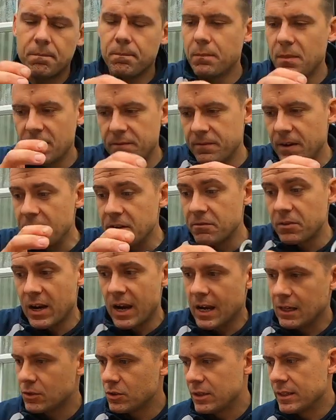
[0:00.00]
my
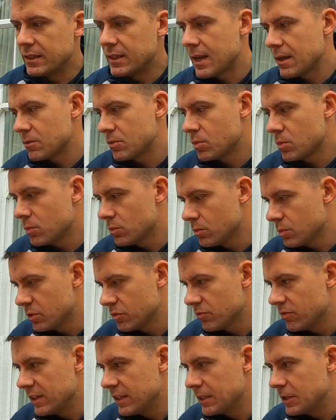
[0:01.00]
favorite actually. That
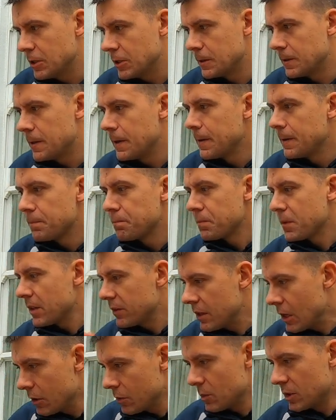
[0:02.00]
was really good.
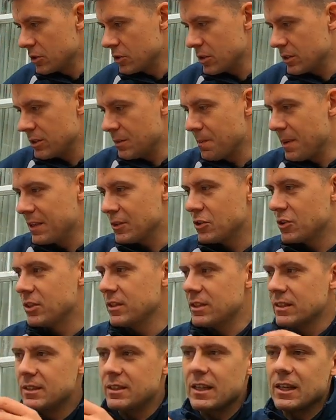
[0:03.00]
The other one just to
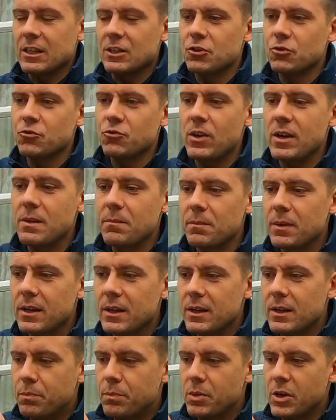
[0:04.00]
mention is the Extreme
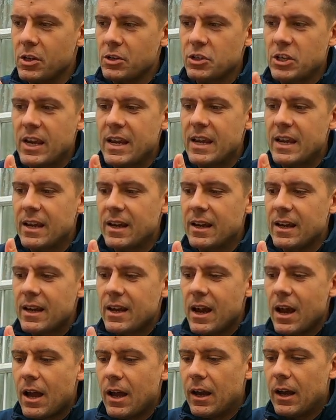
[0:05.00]
brush here.
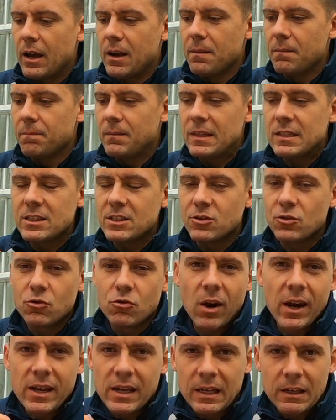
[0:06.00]
This is
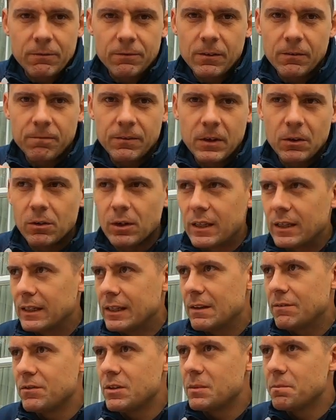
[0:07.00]
great if you feel like
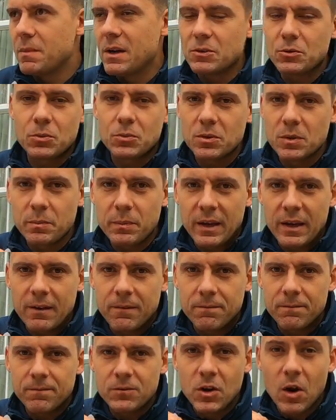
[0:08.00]
giving your muscles a bit
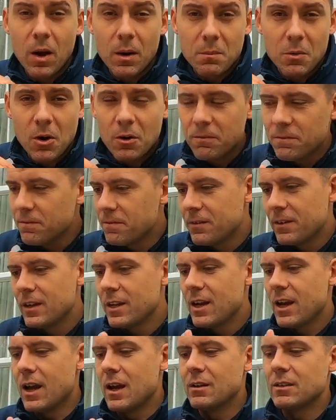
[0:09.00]
of time off.
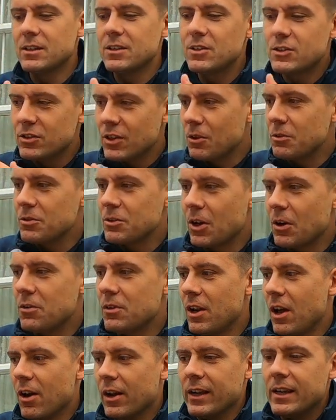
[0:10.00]
It's so
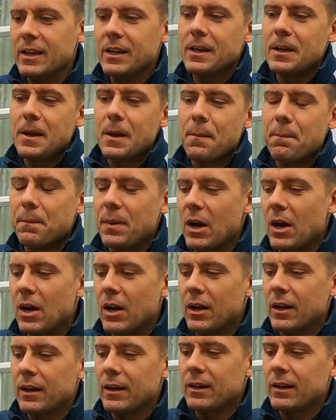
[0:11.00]
light, but